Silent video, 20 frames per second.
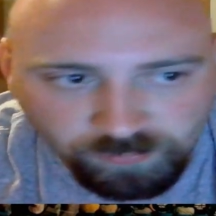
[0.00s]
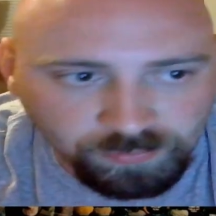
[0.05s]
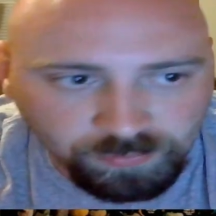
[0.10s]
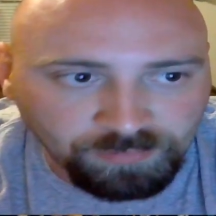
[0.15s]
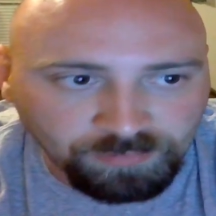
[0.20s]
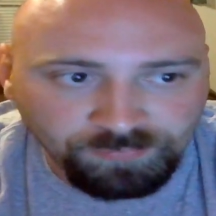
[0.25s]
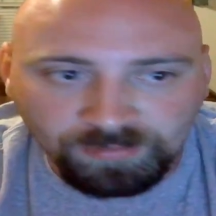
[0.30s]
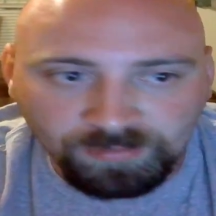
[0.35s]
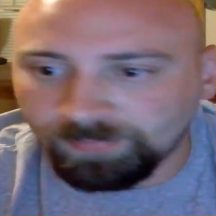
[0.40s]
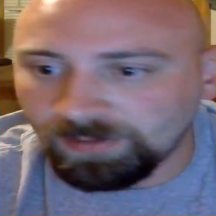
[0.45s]

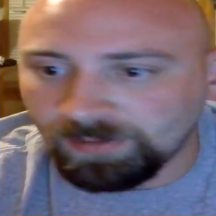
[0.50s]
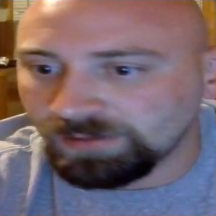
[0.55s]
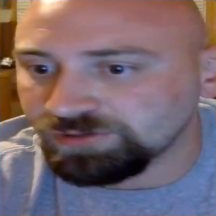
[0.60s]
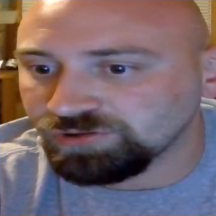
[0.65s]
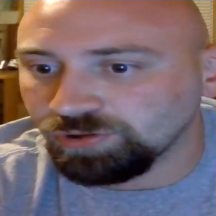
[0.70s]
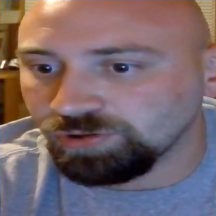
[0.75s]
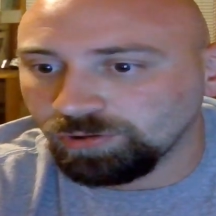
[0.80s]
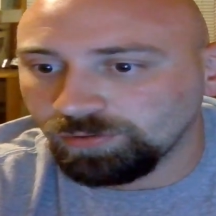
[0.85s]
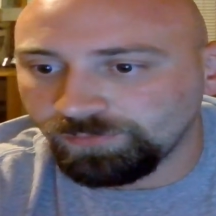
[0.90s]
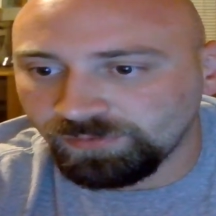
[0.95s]
whatever. I'm not
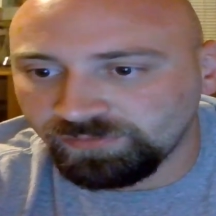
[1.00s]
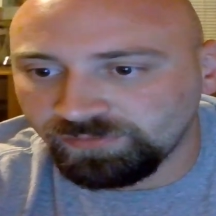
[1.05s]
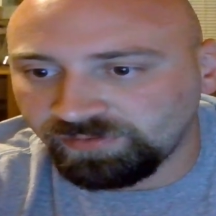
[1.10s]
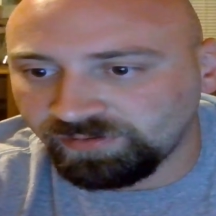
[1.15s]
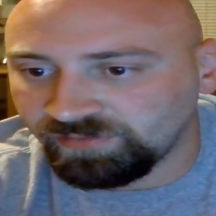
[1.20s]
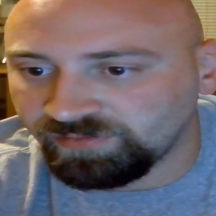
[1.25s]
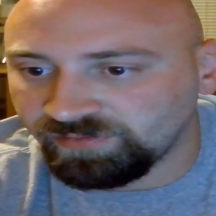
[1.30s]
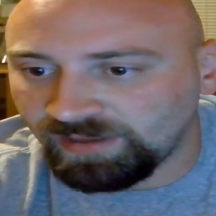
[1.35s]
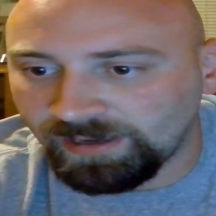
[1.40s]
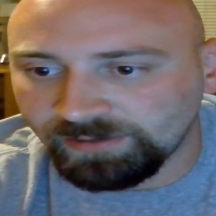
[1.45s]
sure of his
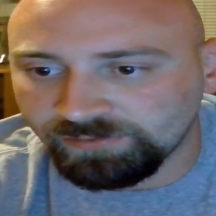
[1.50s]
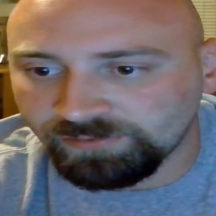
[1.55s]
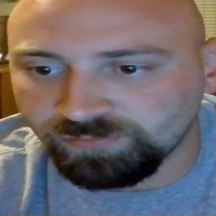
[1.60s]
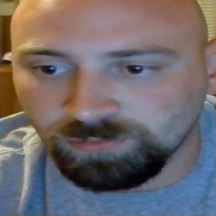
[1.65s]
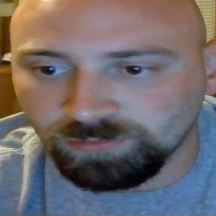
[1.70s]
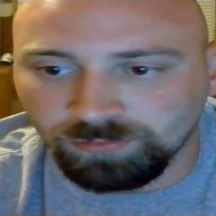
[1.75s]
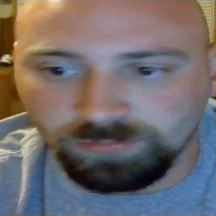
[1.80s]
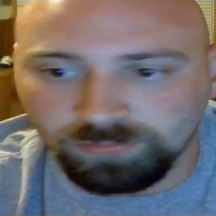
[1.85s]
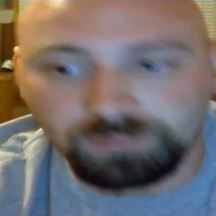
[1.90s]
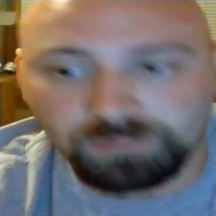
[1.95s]
exact
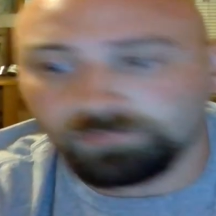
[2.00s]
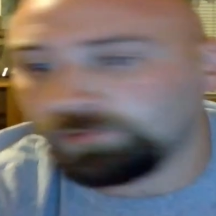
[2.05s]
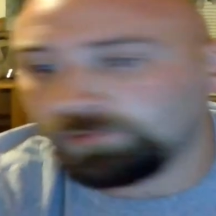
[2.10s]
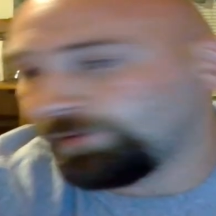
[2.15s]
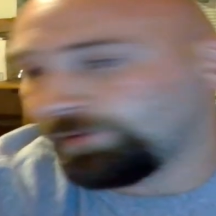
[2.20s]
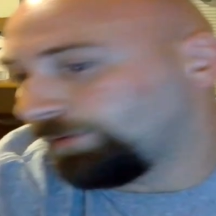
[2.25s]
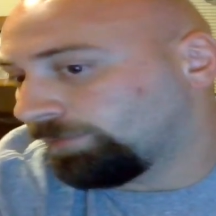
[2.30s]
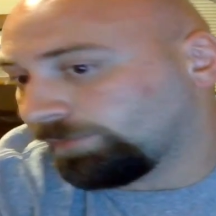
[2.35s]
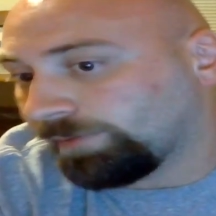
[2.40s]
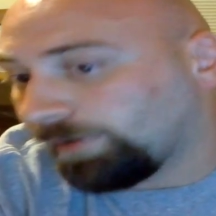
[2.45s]
role, and I
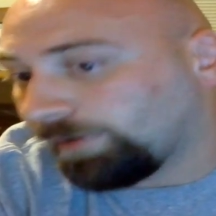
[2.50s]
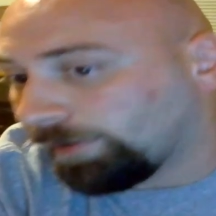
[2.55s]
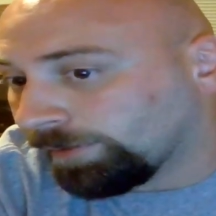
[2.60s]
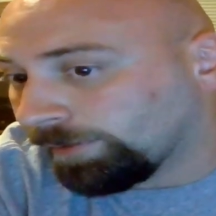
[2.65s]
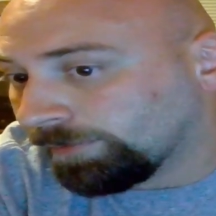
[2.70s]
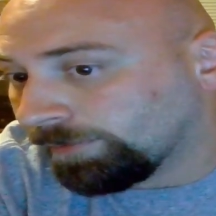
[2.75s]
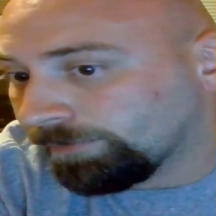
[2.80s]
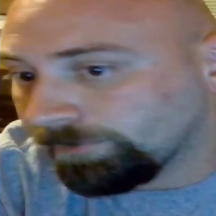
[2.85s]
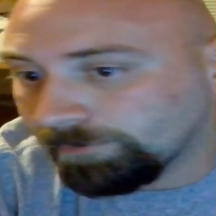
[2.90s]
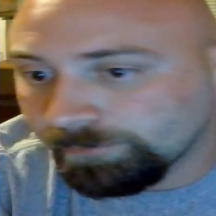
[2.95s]
really don't
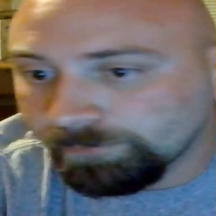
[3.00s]
care.